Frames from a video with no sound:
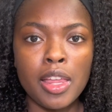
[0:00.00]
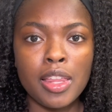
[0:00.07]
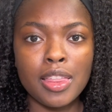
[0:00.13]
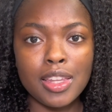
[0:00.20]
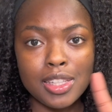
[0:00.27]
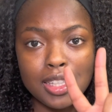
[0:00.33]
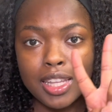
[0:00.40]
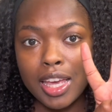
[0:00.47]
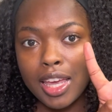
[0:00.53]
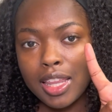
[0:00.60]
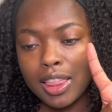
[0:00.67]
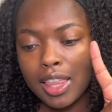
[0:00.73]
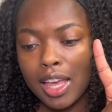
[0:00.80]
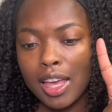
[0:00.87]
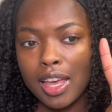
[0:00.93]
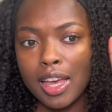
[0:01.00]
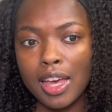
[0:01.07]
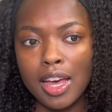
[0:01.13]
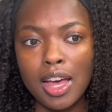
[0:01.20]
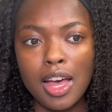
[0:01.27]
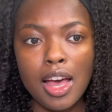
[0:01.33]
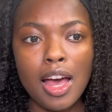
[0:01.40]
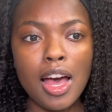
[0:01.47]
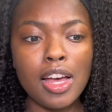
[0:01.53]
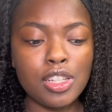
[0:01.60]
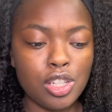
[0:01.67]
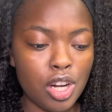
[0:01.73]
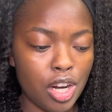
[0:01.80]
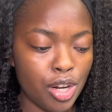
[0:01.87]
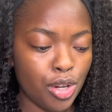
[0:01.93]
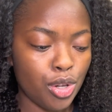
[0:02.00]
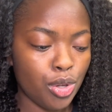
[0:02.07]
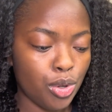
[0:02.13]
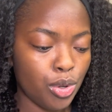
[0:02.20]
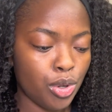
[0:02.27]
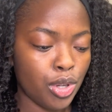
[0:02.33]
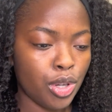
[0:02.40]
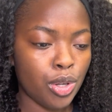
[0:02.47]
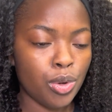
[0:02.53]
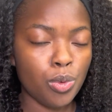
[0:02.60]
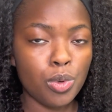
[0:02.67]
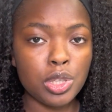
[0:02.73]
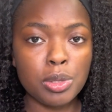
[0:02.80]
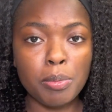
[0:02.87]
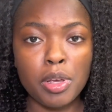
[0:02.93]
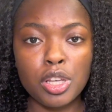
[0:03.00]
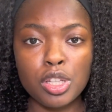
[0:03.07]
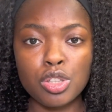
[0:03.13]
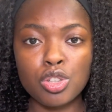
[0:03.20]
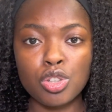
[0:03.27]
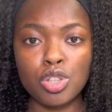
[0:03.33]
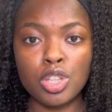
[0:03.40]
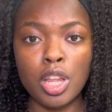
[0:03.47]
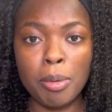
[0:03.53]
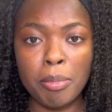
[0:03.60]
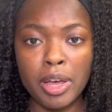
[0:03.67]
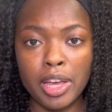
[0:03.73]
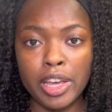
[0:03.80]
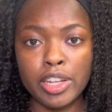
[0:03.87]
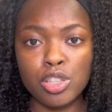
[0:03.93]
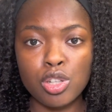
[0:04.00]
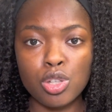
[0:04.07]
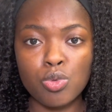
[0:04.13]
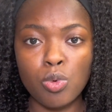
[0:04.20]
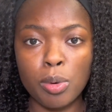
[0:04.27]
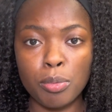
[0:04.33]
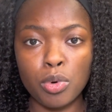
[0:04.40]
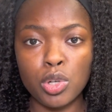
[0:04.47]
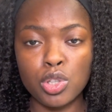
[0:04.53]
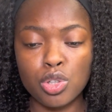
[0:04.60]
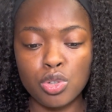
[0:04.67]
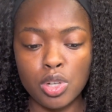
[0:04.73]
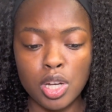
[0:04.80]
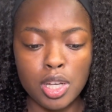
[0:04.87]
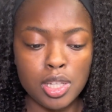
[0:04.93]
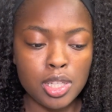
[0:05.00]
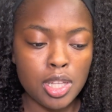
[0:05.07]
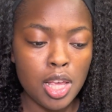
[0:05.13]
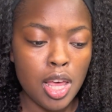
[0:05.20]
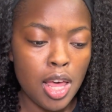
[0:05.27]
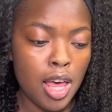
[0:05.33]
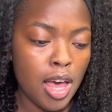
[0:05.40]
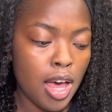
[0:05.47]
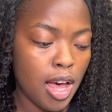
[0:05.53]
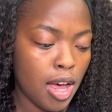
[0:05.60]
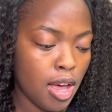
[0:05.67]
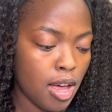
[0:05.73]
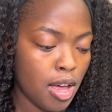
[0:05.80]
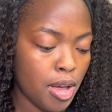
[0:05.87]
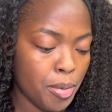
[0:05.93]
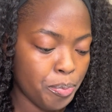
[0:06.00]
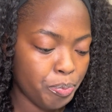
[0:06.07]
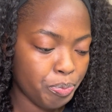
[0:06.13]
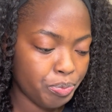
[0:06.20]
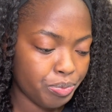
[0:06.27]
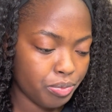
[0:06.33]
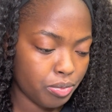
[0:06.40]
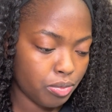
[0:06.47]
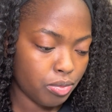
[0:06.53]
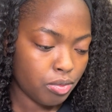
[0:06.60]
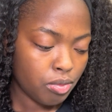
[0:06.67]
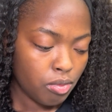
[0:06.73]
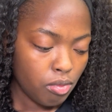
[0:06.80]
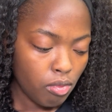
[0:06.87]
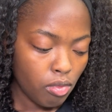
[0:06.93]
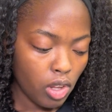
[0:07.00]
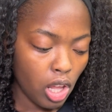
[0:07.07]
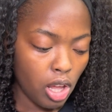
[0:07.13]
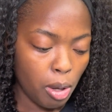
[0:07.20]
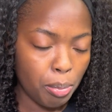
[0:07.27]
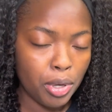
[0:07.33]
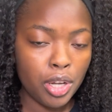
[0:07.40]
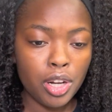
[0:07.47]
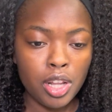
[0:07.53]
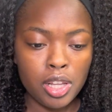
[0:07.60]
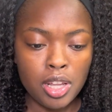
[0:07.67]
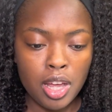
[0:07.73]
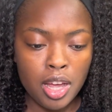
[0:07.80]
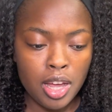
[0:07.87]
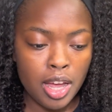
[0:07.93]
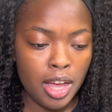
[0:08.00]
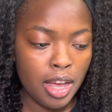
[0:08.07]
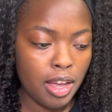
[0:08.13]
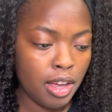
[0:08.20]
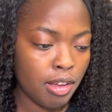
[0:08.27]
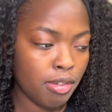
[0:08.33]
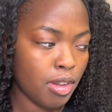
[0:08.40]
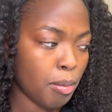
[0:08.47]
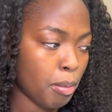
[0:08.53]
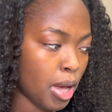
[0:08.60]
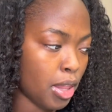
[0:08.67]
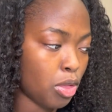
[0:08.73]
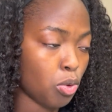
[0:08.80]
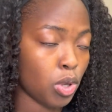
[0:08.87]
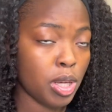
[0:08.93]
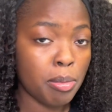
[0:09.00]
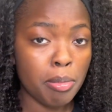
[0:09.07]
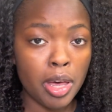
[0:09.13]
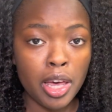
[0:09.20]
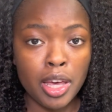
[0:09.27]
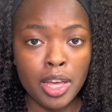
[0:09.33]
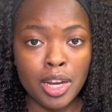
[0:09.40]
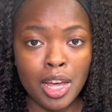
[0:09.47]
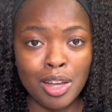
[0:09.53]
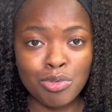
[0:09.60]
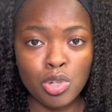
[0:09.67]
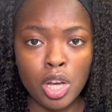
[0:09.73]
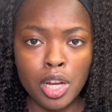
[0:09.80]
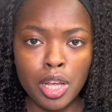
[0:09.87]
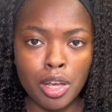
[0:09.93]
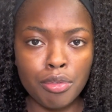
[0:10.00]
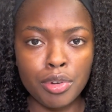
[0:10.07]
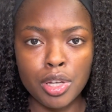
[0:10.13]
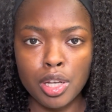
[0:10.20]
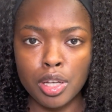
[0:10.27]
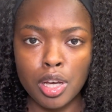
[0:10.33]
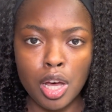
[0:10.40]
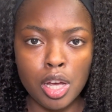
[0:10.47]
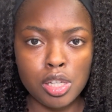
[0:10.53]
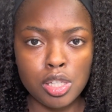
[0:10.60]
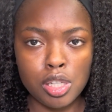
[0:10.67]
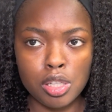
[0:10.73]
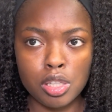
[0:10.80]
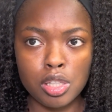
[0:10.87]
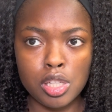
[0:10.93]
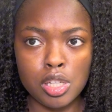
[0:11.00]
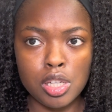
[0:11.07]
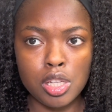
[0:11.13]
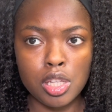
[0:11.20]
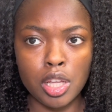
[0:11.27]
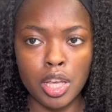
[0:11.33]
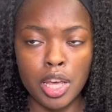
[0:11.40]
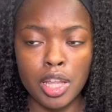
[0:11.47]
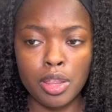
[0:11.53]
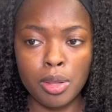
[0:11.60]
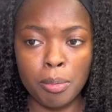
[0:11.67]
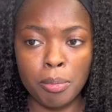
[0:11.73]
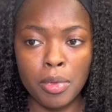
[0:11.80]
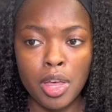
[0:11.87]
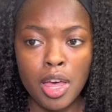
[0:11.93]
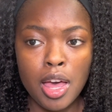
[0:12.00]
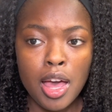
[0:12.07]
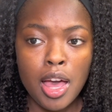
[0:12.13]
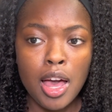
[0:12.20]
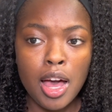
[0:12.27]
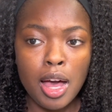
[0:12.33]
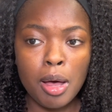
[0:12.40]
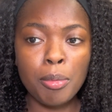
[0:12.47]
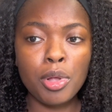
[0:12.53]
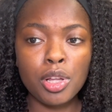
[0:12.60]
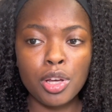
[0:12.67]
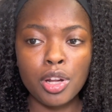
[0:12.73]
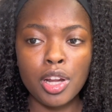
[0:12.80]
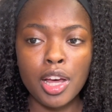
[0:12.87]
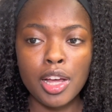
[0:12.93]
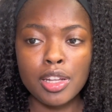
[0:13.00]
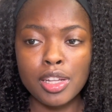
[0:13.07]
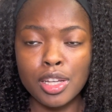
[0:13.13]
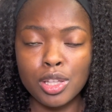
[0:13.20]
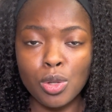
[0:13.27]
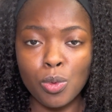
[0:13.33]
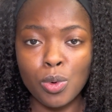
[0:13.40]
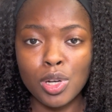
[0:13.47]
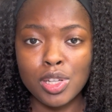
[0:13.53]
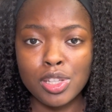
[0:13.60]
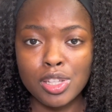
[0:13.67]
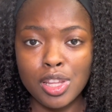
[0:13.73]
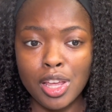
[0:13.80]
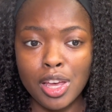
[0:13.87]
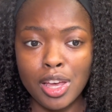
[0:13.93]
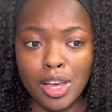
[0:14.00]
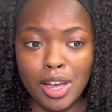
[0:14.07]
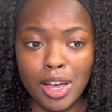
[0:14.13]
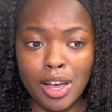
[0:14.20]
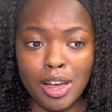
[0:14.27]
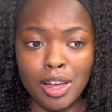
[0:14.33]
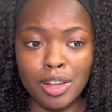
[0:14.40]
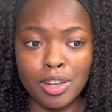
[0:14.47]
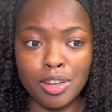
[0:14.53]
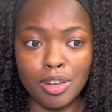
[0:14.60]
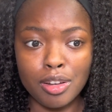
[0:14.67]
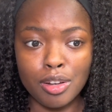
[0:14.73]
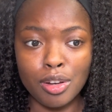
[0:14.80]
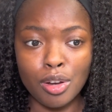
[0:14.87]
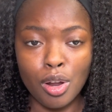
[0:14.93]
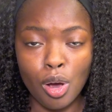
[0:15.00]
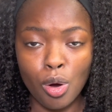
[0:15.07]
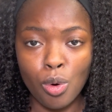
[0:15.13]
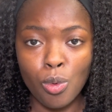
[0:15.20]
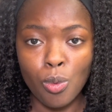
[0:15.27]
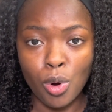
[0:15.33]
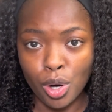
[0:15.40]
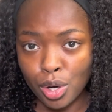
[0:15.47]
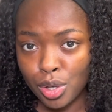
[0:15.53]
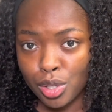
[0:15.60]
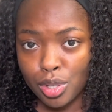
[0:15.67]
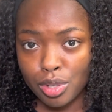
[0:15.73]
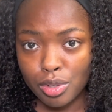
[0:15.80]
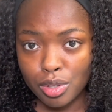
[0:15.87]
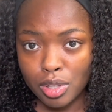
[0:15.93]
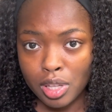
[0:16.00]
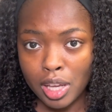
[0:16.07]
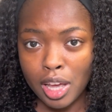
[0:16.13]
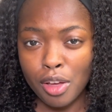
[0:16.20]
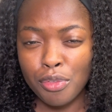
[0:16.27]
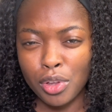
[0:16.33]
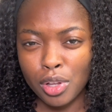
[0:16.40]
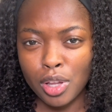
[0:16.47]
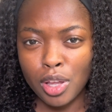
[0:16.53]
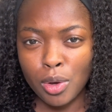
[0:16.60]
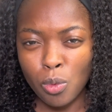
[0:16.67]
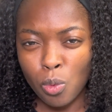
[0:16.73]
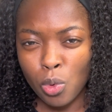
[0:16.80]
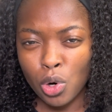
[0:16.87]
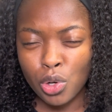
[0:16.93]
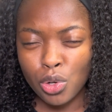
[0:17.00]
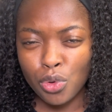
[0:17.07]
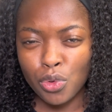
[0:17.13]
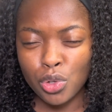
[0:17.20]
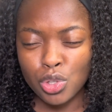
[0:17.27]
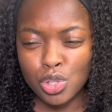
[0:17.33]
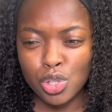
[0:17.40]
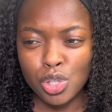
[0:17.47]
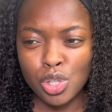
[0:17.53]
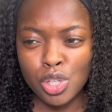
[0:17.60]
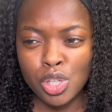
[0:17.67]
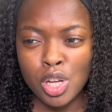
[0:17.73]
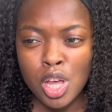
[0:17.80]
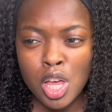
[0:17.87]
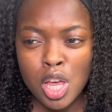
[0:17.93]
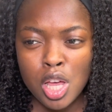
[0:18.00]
The second thing I started doing was making sure that my edges were moisturized. I put a lot. I have my three main. I've tried every concoction, seriously, and I'm only gonna highlight the ones that I know worked. Like I feel like worked for sure.